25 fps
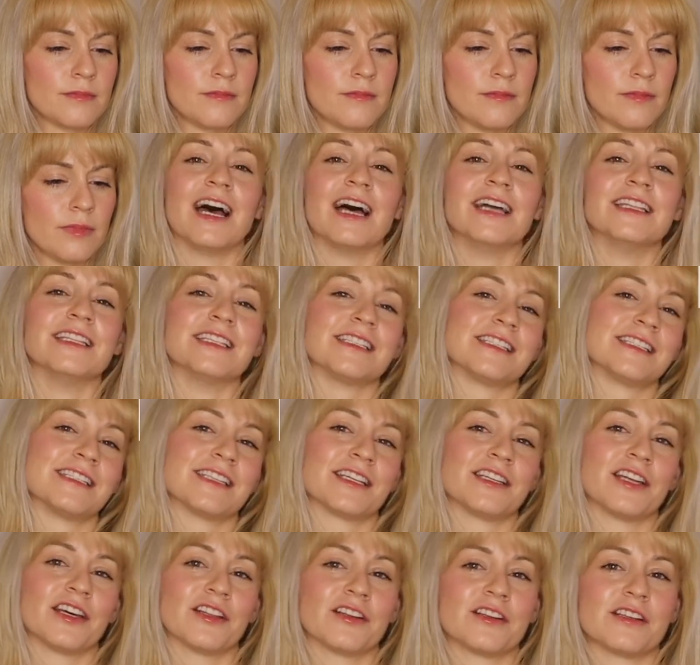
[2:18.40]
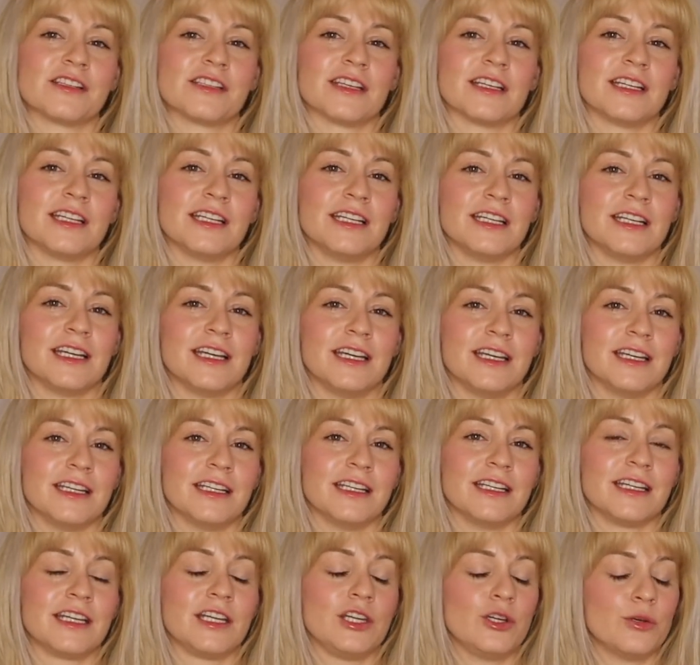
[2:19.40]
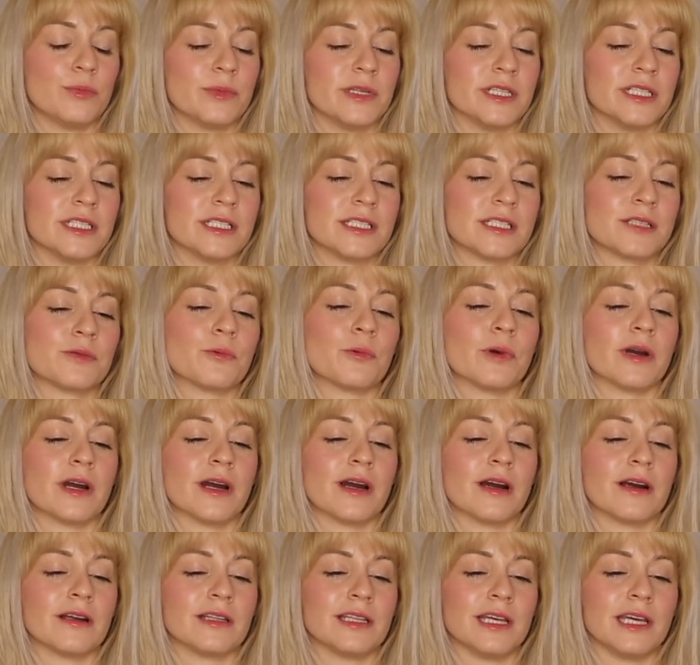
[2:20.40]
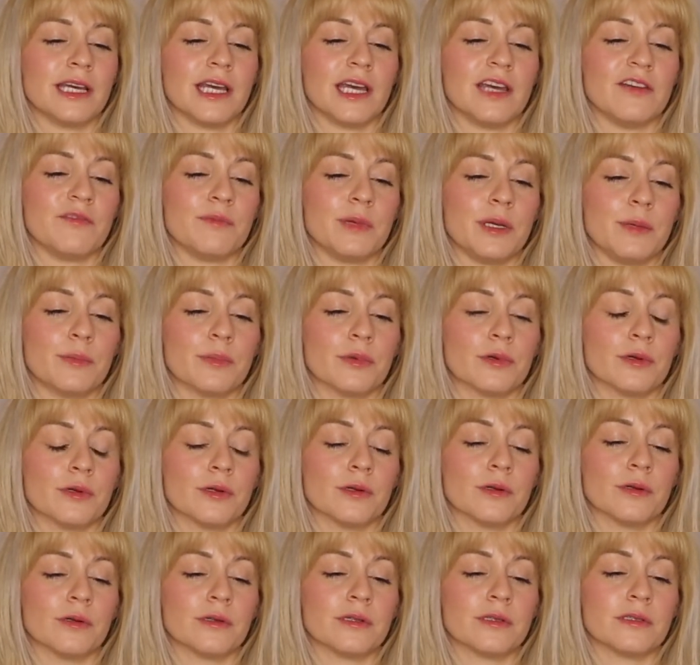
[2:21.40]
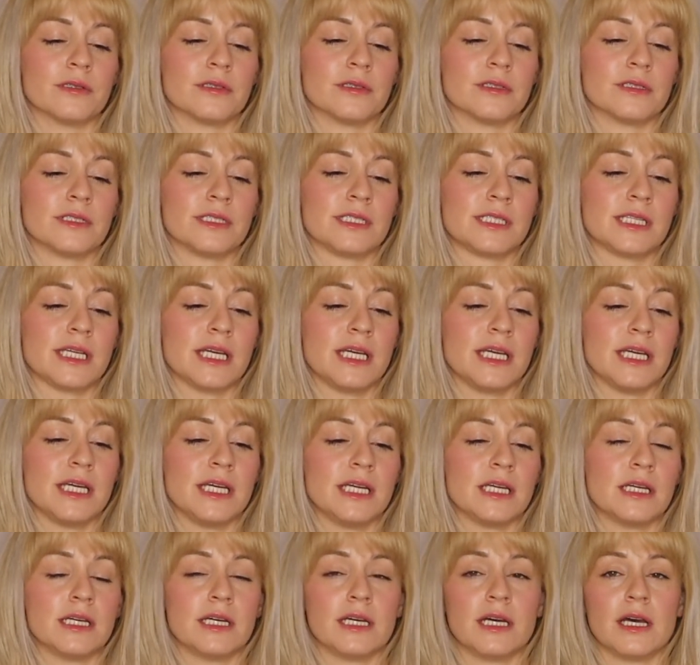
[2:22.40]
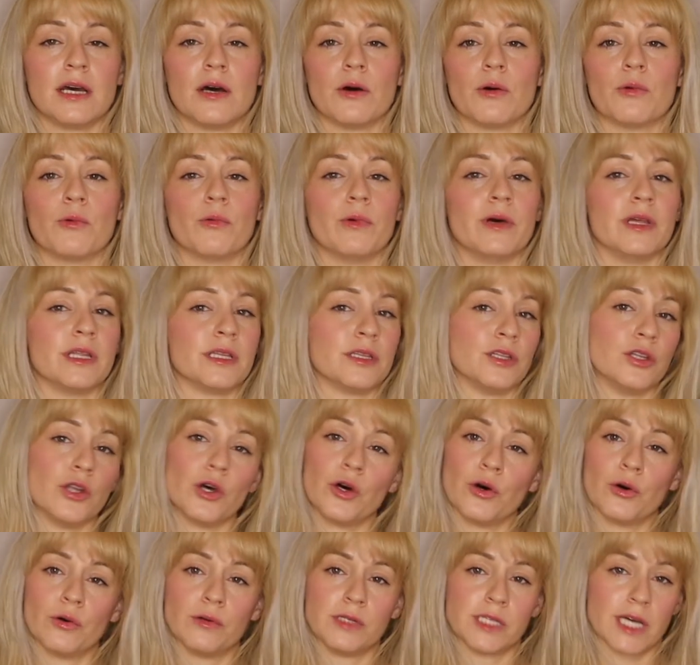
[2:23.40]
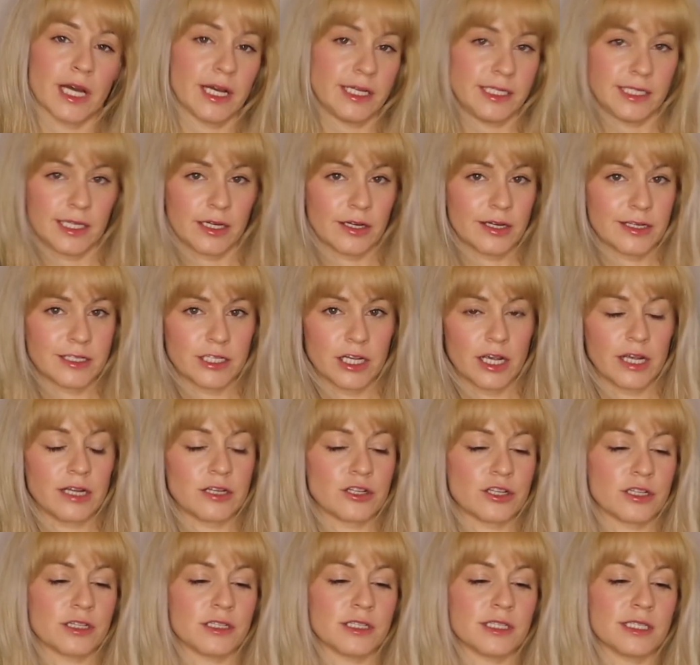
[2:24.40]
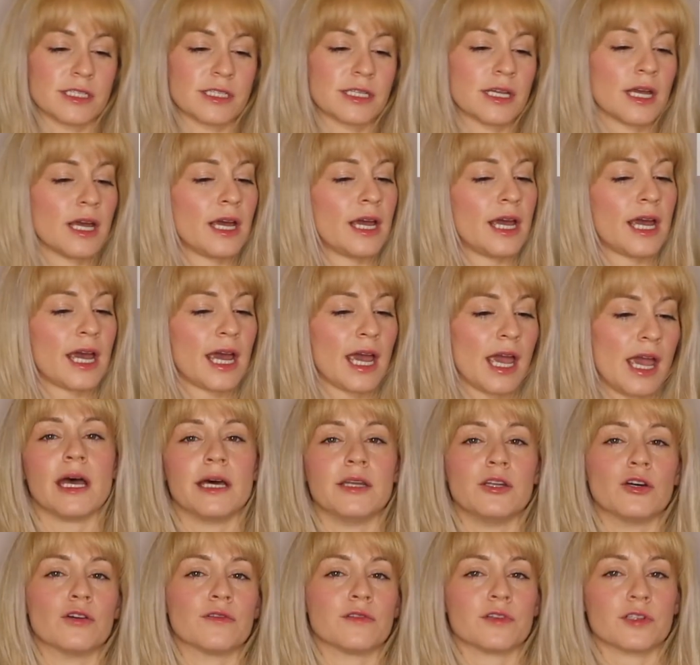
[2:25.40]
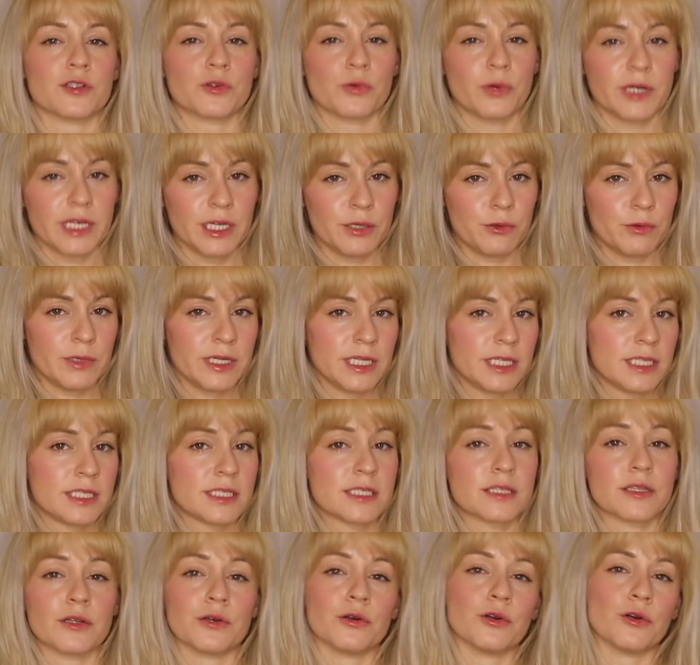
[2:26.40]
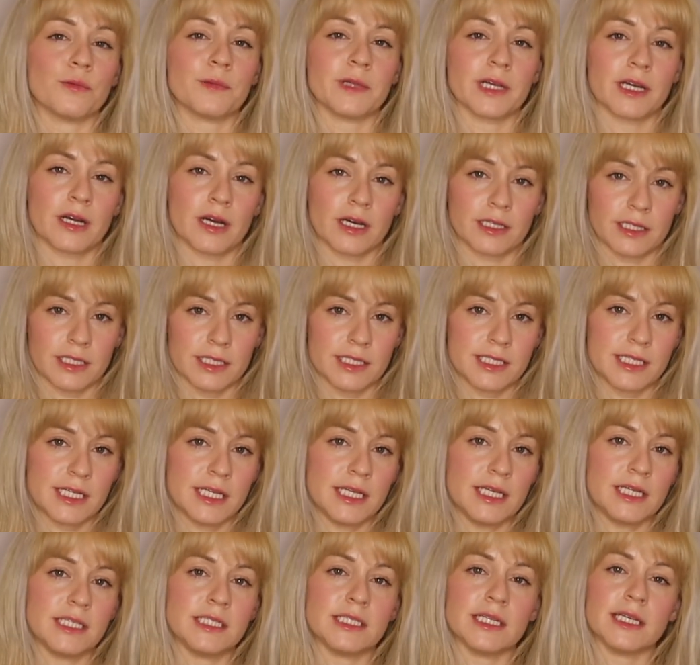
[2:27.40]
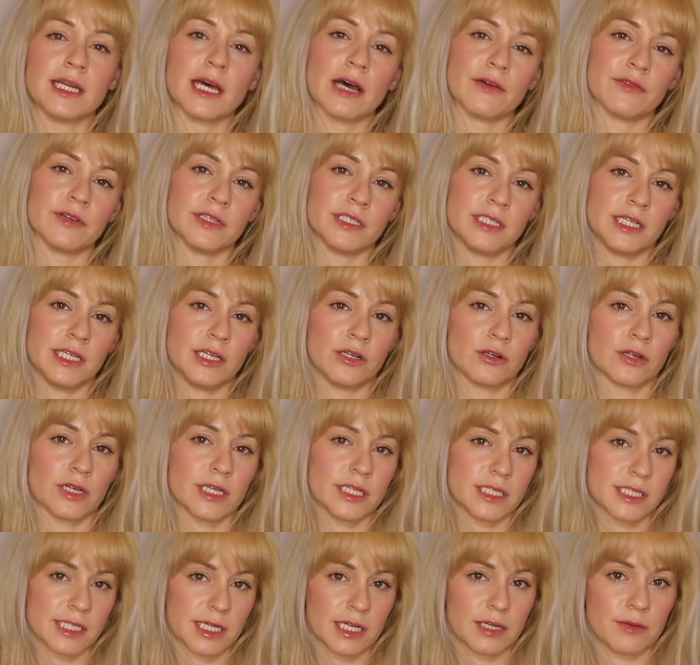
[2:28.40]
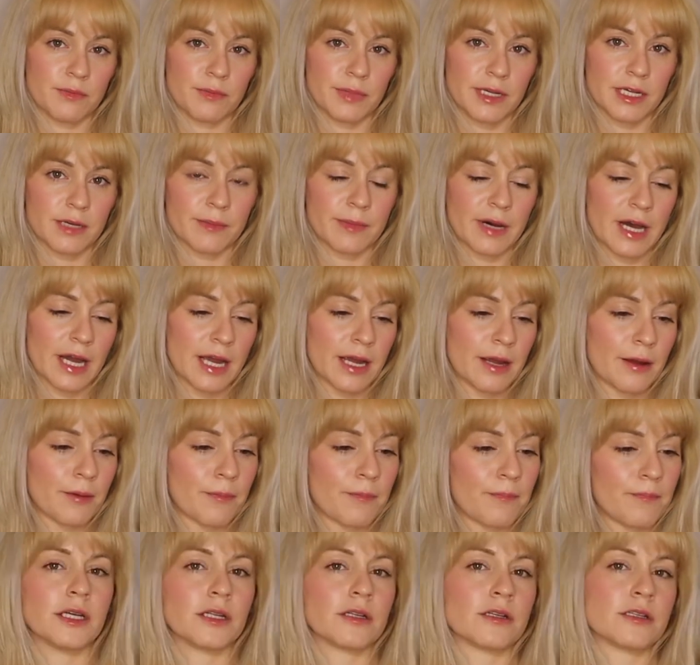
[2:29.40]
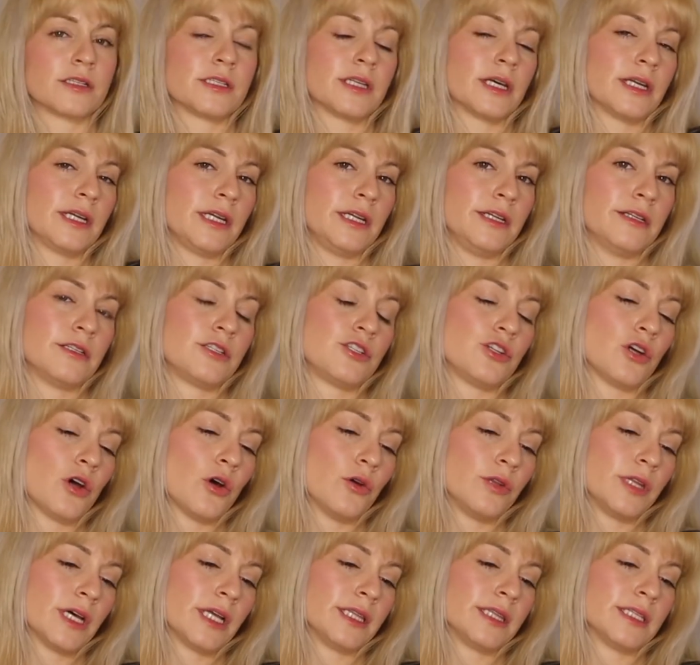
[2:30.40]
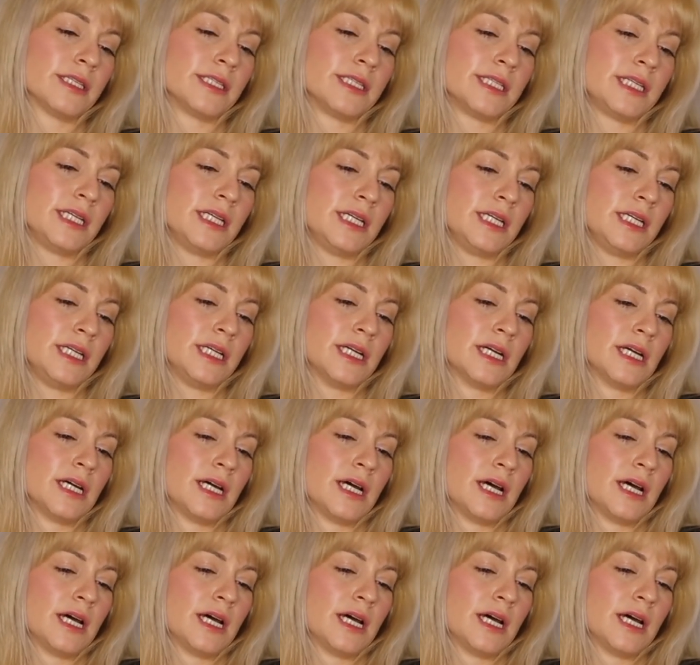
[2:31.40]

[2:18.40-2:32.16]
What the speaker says: And this is another study in humans where they gave people tea with no dietary changes, and over 20 weeks the group that got the tea did have a decrease in BMI. Another study showed that the tea